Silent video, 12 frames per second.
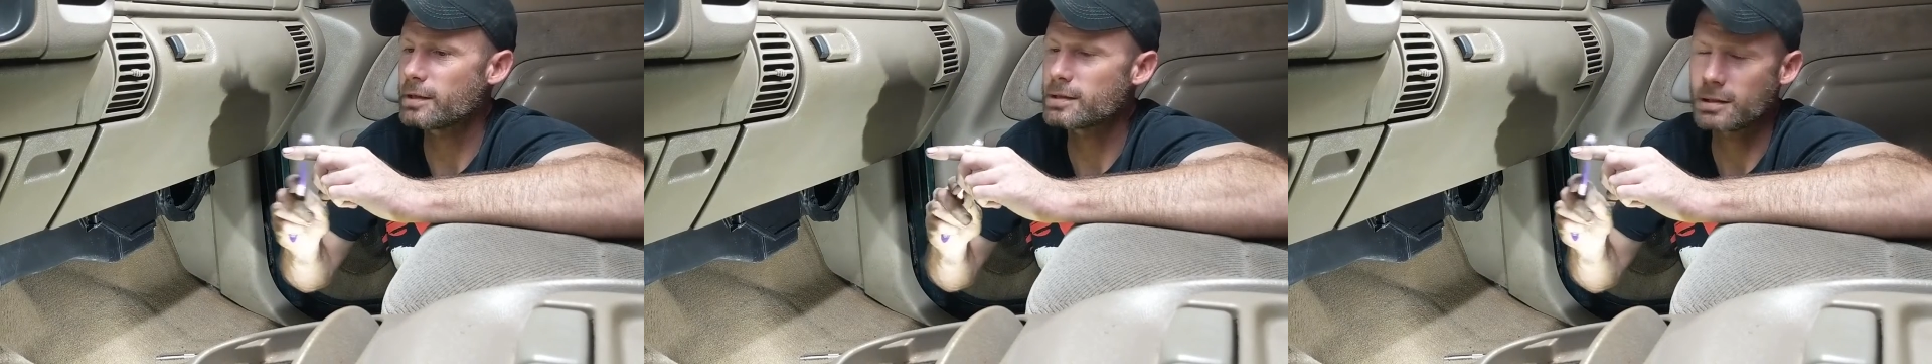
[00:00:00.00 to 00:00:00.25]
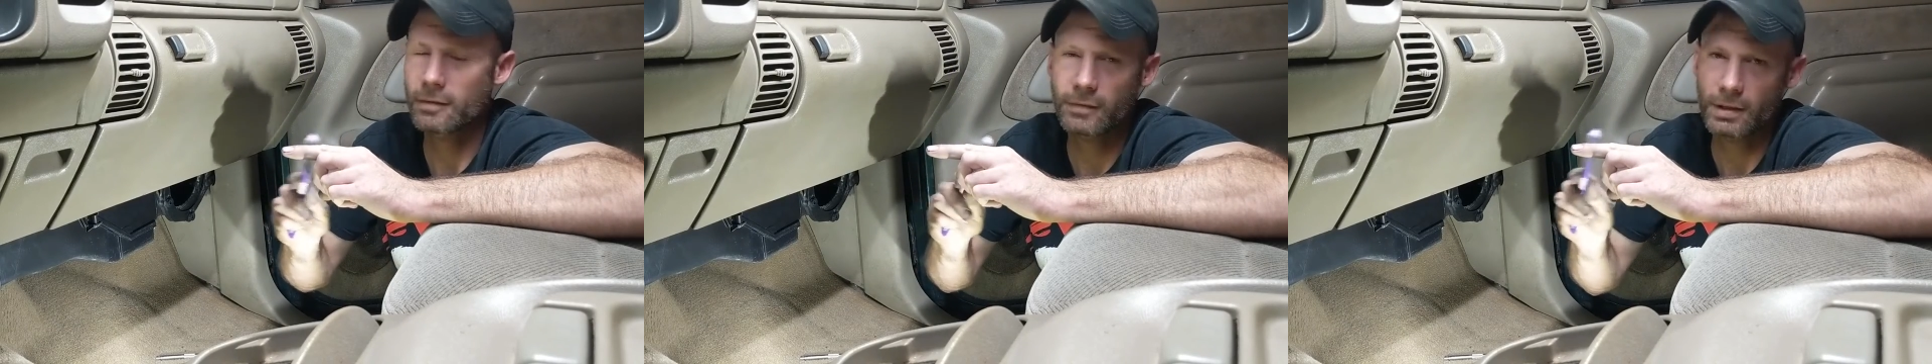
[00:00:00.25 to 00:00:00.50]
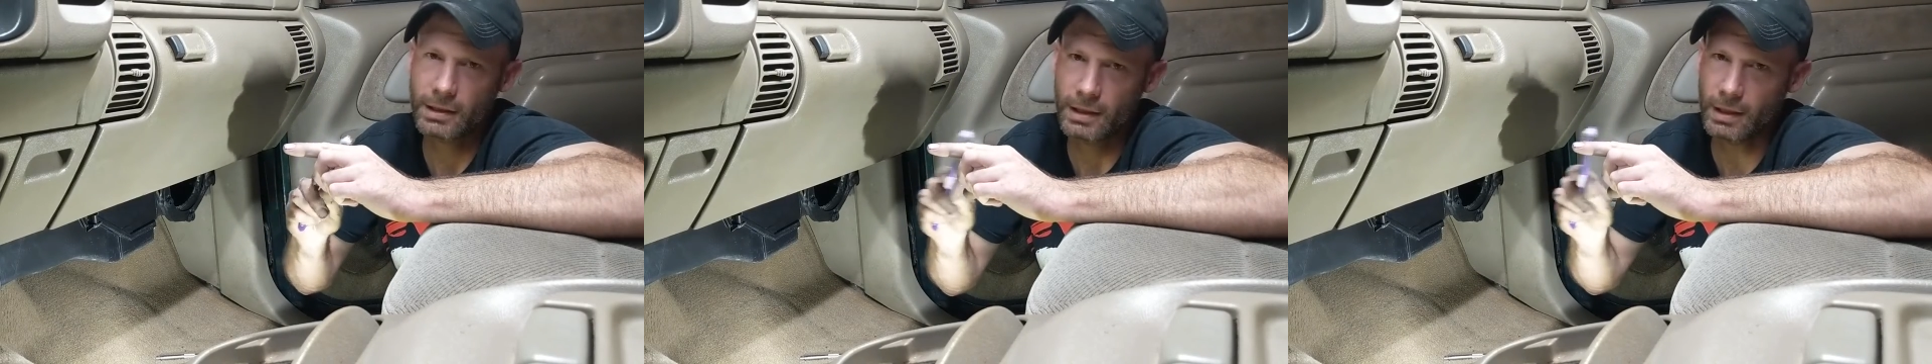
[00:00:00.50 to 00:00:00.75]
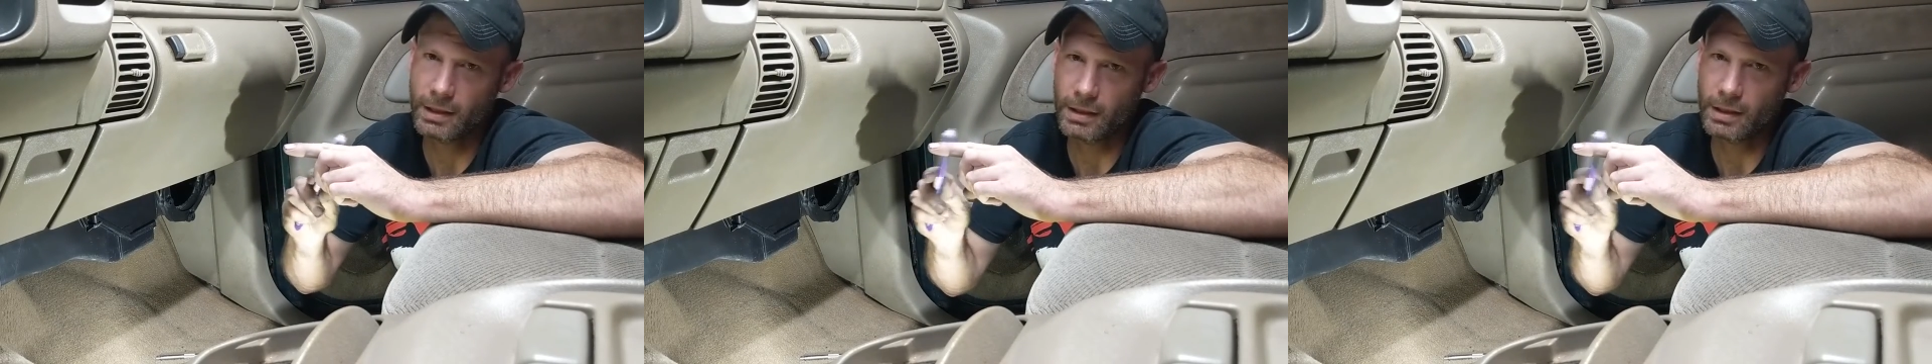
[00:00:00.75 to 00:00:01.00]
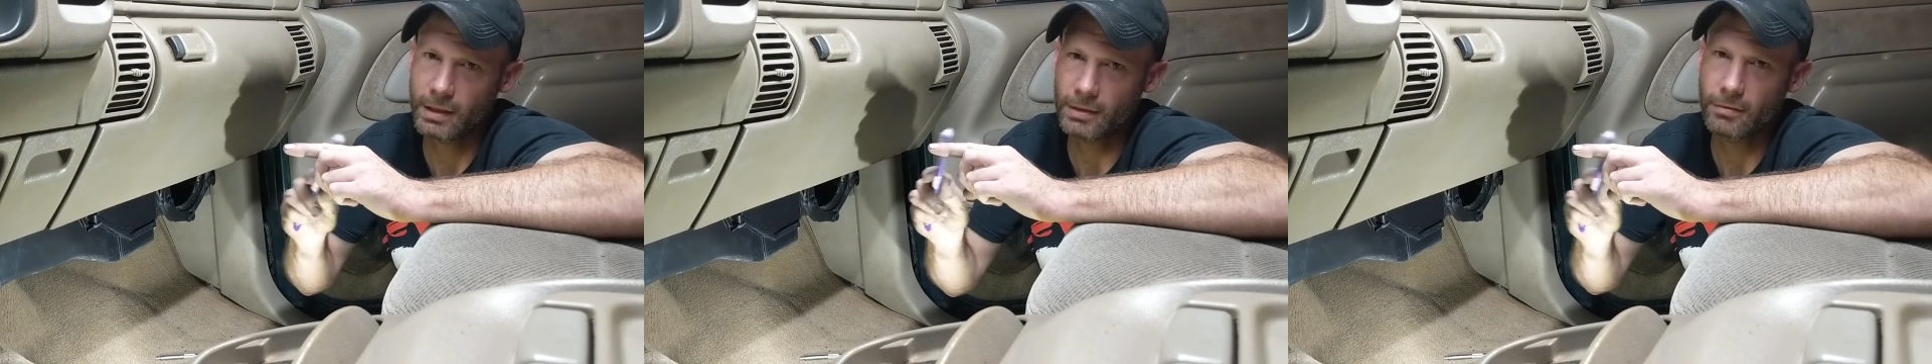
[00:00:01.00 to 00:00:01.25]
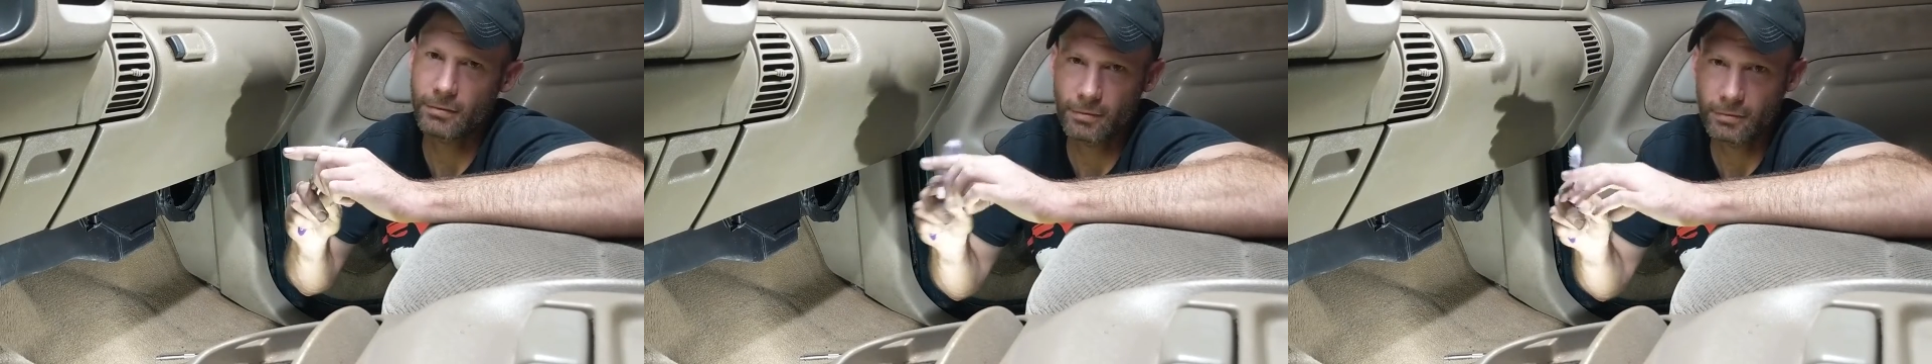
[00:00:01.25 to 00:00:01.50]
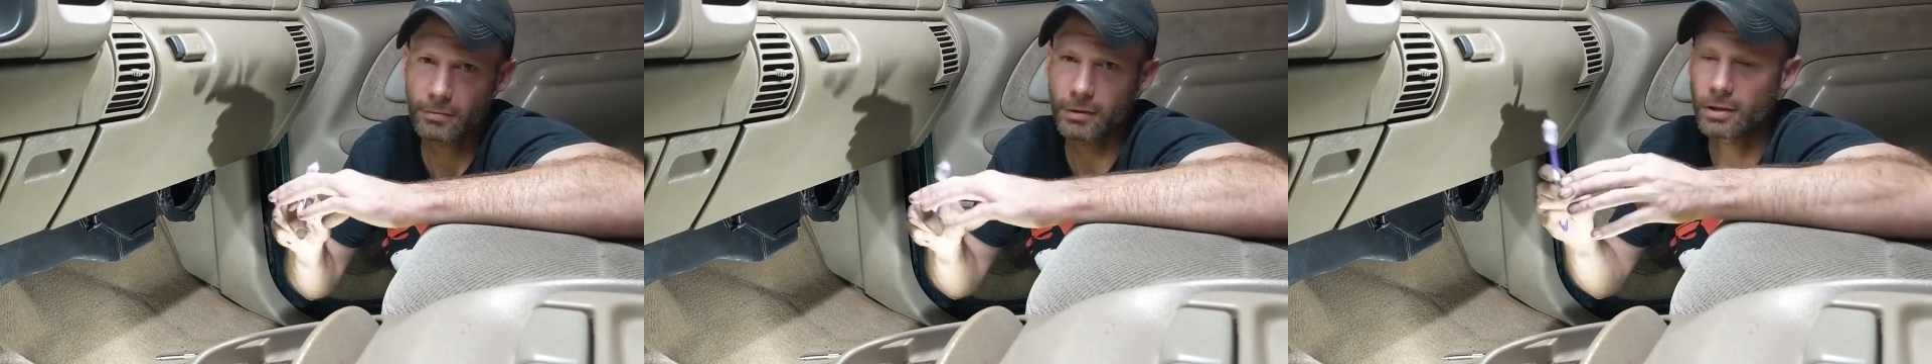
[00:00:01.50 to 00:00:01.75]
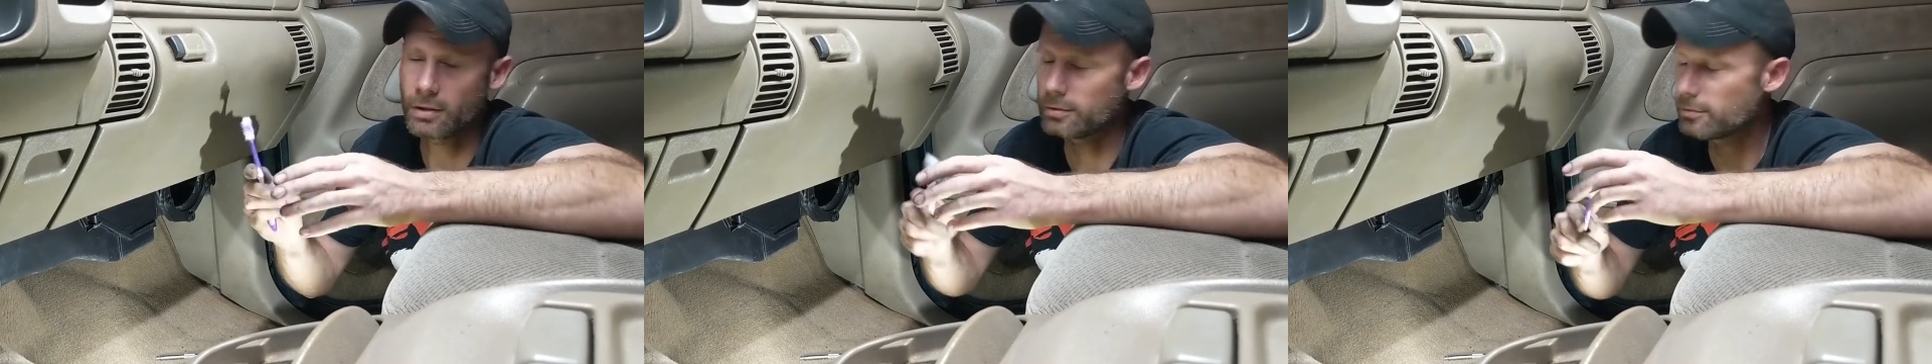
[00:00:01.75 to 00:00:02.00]
stuff that I can't get and
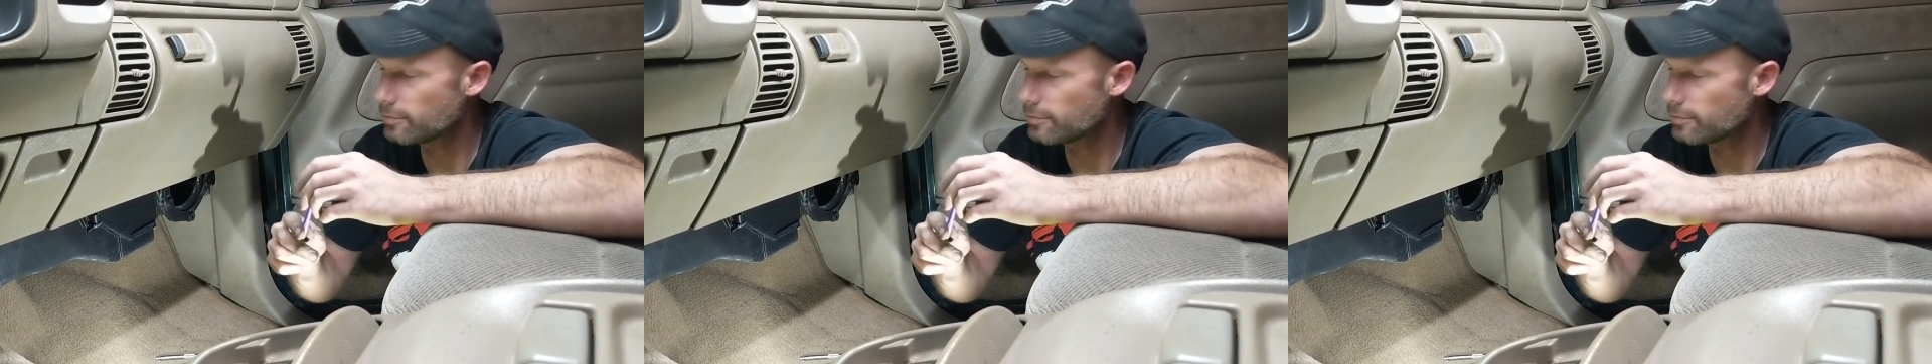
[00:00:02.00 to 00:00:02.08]
you know